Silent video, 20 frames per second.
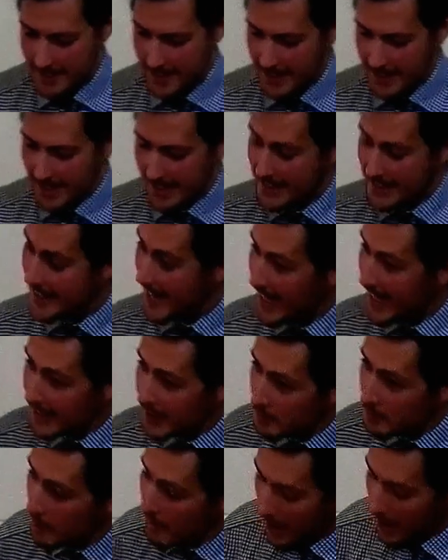He's telling them
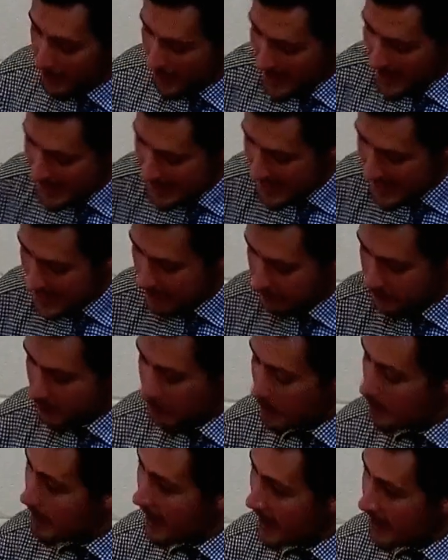about the need for
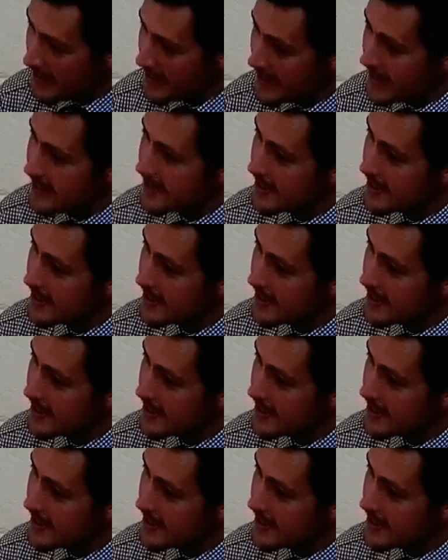repentance